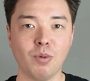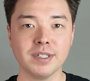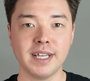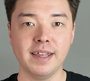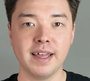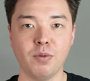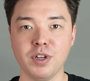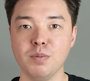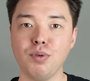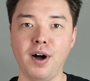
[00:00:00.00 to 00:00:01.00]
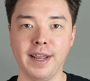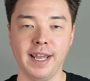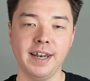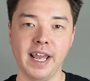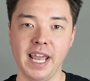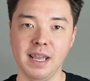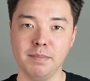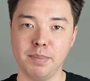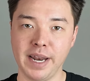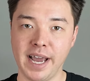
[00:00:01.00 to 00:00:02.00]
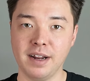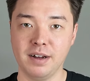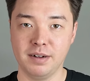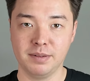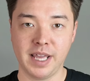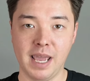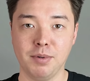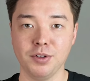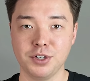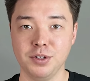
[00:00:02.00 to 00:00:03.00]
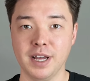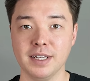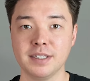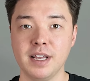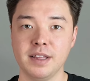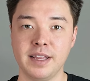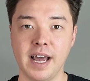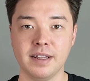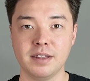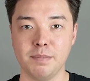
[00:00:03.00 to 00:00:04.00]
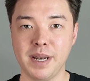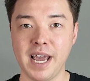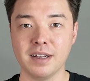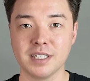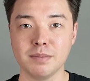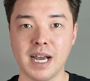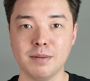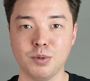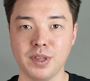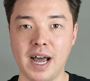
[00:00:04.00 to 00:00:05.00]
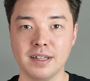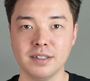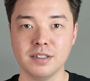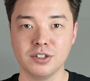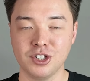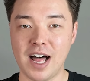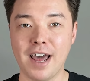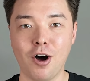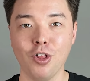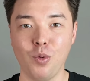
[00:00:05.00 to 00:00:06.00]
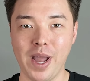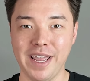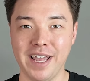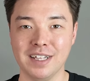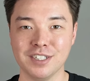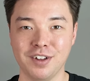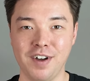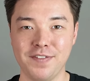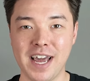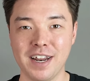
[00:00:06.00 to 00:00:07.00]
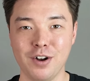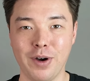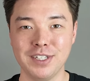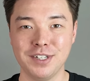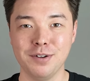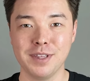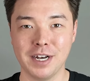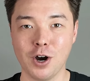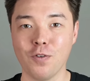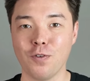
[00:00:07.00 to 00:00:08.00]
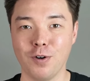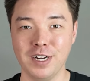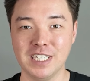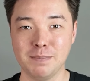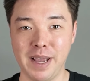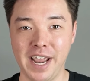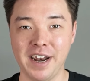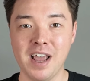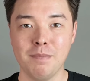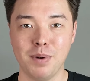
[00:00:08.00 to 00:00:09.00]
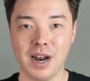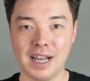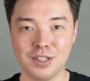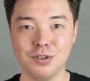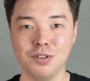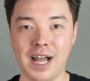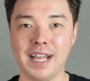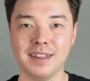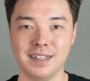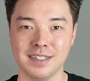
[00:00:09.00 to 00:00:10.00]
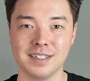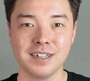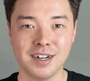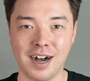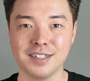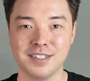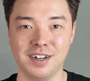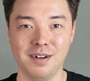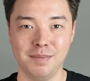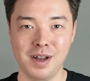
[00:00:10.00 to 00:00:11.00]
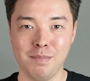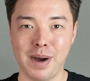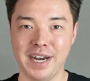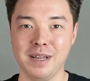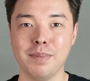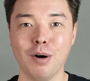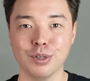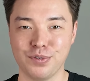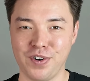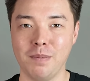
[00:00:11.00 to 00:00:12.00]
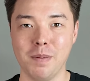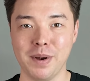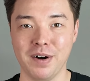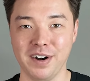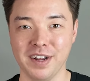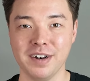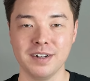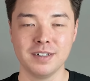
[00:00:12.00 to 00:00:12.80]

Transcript: I will say that when you plug in a banana cable to this, that the banana sometimes will not slot all the way in. So if that annoys you, then go for a spade. But I do like this custom binding post from Aperion.